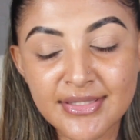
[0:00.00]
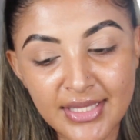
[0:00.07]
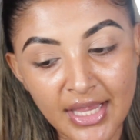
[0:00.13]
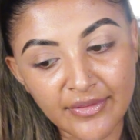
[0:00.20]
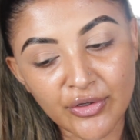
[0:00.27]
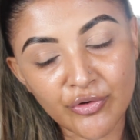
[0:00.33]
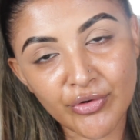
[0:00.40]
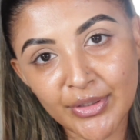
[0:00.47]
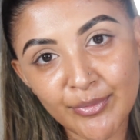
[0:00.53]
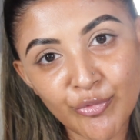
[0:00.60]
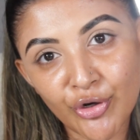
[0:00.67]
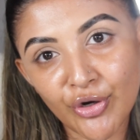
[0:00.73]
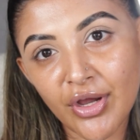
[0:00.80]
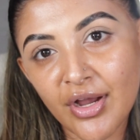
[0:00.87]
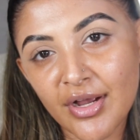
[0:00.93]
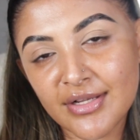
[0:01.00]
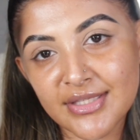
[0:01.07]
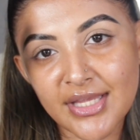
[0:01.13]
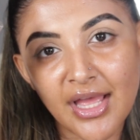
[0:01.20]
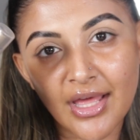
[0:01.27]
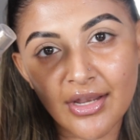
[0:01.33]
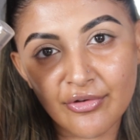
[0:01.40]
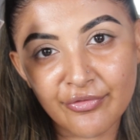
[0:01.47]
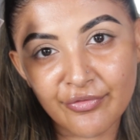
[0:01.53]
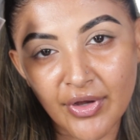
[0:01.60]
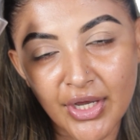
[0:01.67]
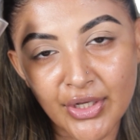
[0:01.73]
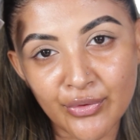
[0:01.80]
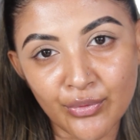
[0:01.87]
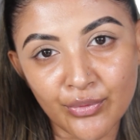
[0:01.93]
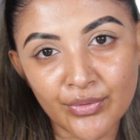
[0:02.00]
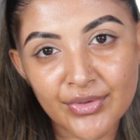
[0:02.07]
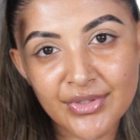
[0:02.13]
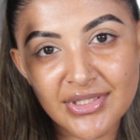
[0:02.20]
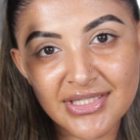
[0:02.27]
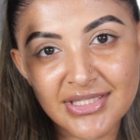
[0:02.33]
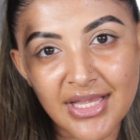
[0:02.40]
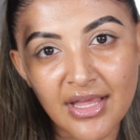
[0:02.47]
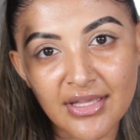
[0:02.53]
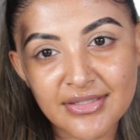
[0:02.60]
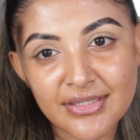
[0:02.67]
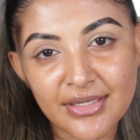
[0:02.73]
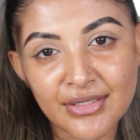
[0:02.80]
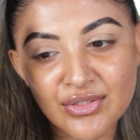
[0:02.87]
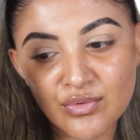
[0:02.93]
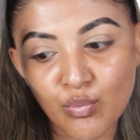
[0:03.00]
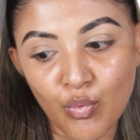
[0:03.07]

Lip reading: setting the cream product, and a final set as